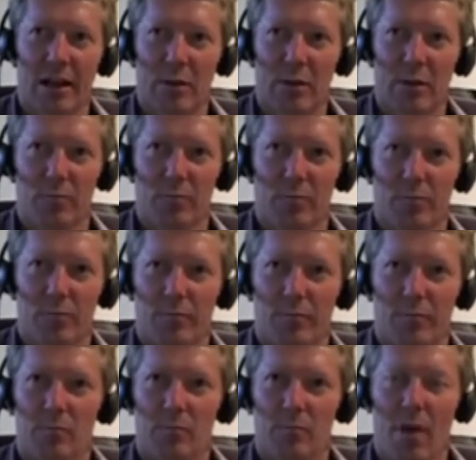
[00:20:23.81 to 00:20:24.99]
Um,
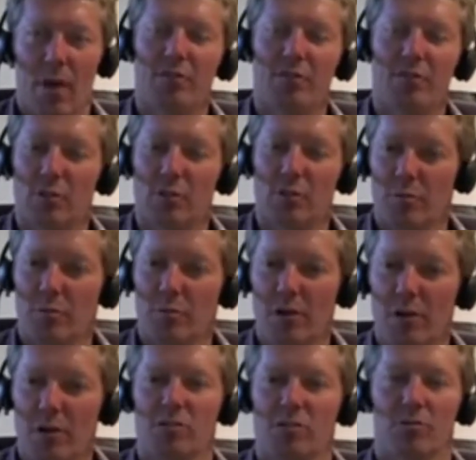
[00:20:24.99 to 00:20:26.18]
the mindful
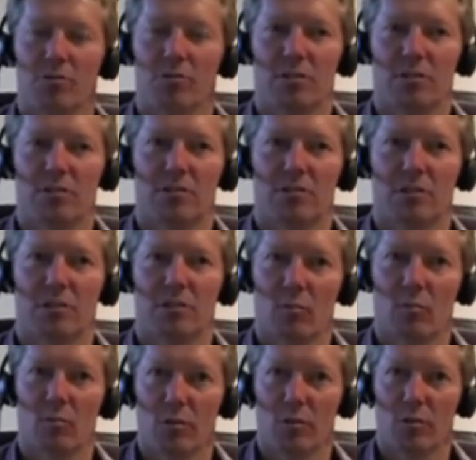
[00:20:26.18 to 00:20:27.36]
approach, which is
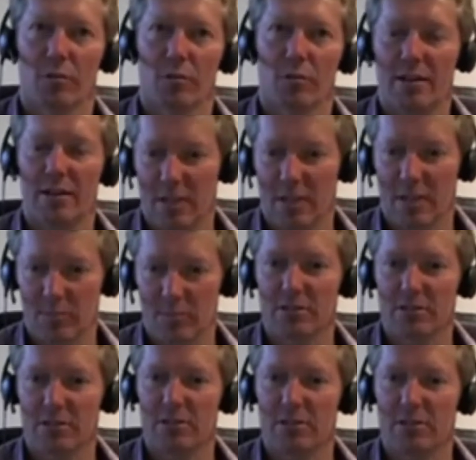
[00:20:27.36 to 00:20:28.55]
more around
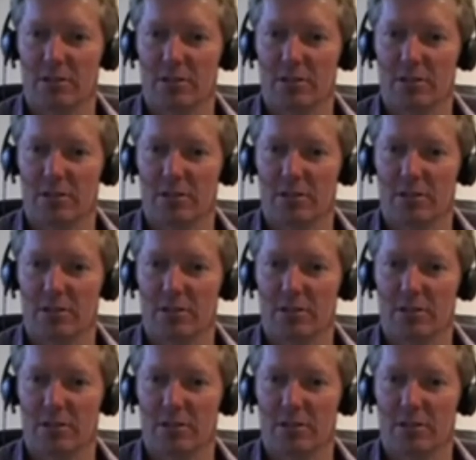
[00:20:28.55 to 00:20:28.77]
acceptance,